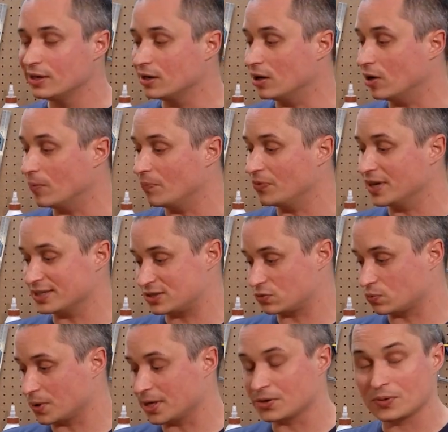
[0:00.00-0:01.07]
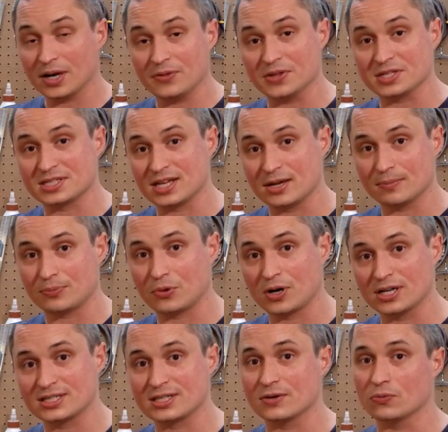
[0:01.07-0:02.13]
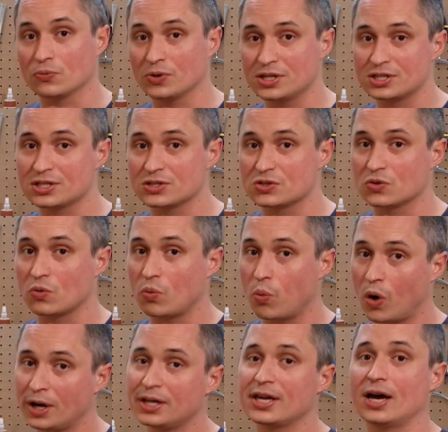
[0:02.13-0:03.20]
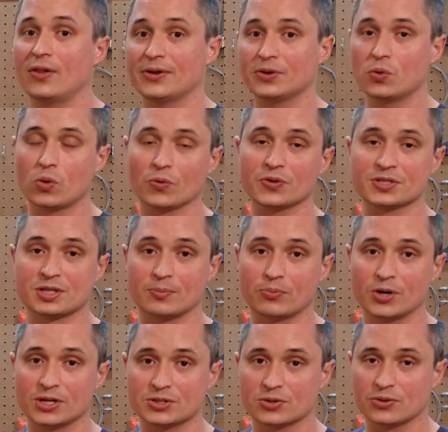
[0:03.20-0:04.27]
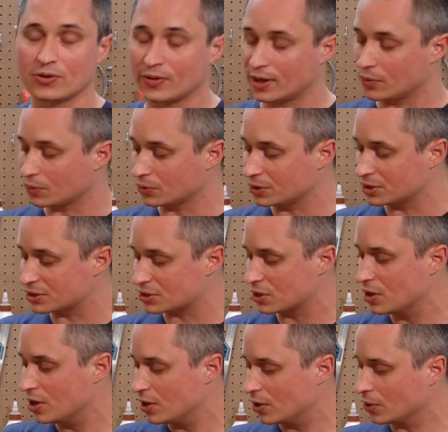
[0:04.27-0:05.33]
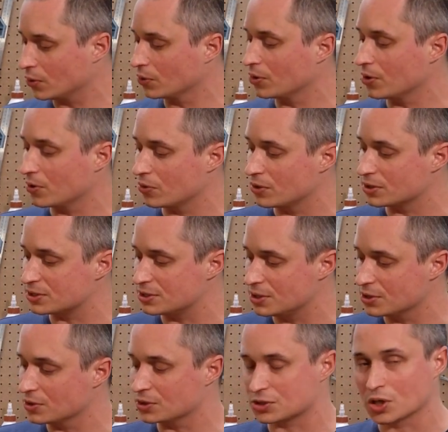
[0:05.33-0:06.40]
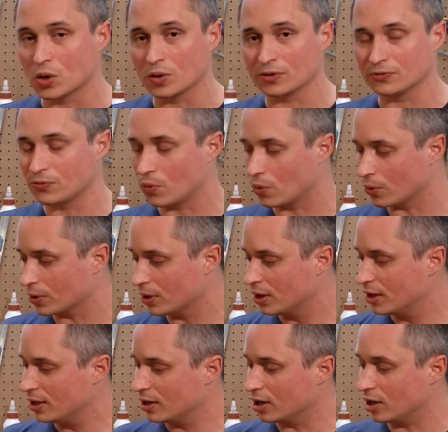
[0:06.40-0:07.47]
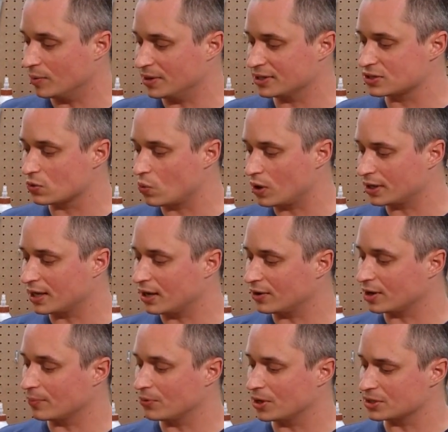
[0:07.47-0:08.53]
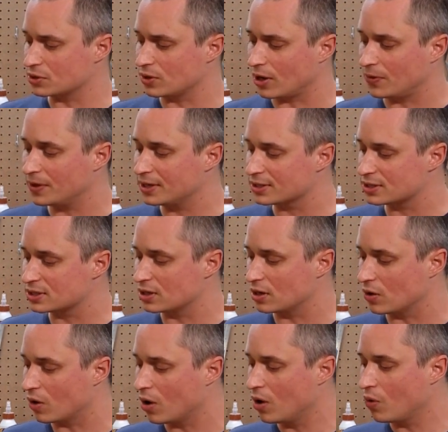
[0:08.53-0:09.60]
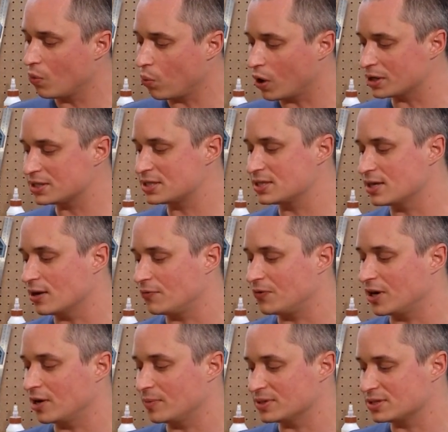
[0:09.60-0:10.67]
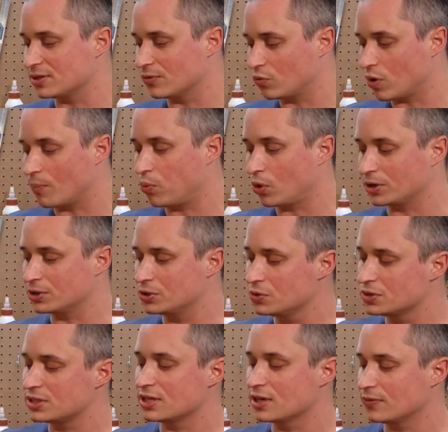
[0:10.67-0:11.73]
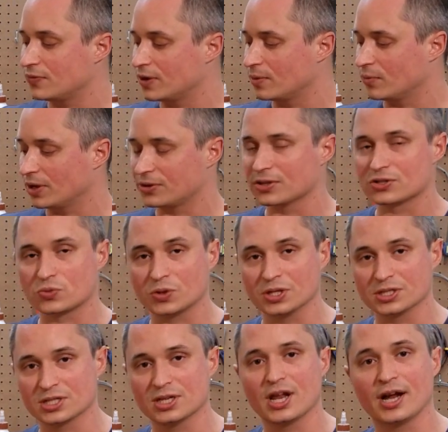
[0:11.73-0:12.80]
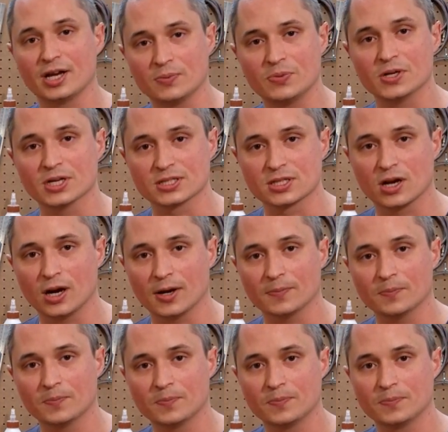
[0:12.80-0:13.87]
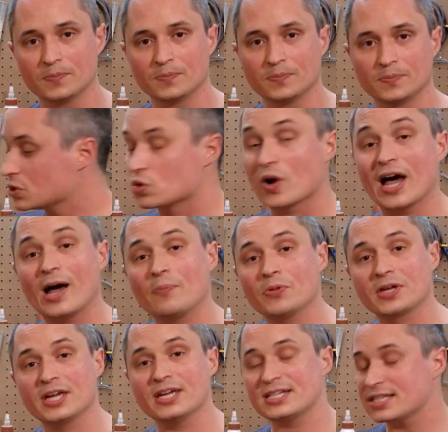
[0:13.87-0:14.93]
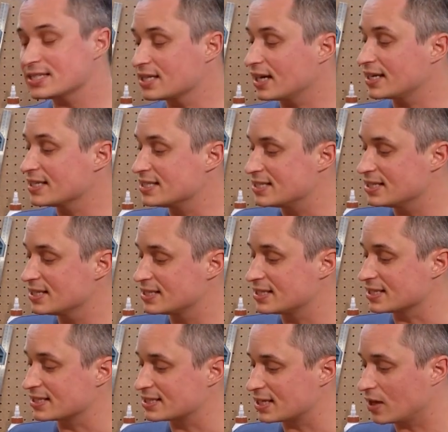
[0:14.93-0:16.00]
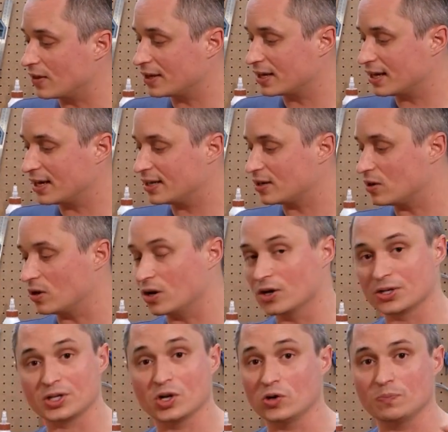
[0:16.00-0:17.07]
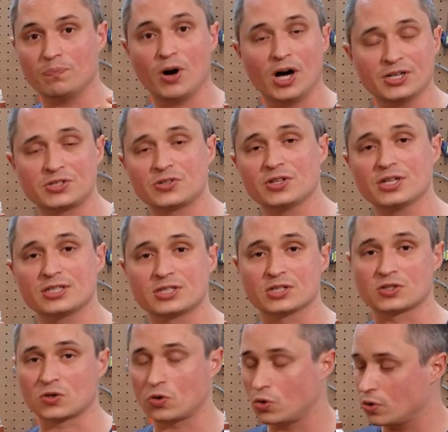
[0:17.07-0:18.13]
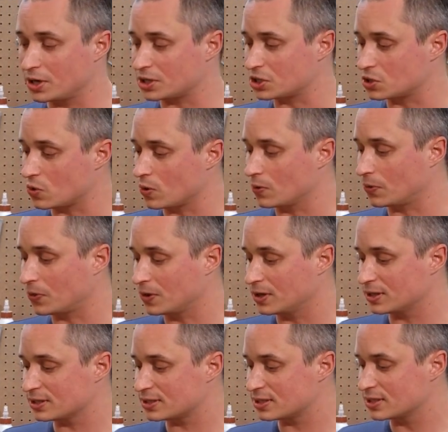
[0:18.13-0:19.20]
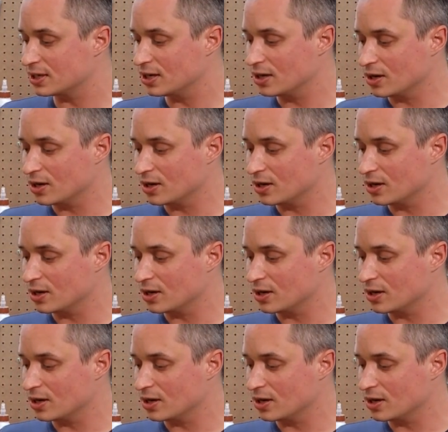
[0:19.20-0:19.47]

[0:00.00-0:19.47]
That's right around the same price that Rigid's 1 gallon cordless compressor that they released earlier this year is going for. And that's a 1 gallon compressor, and I think it's a 1 CFM instead of 1.2 CFM like this one is at 90 PSI. So applications I can see this excelling at are, you know, punchless, just quick, short things.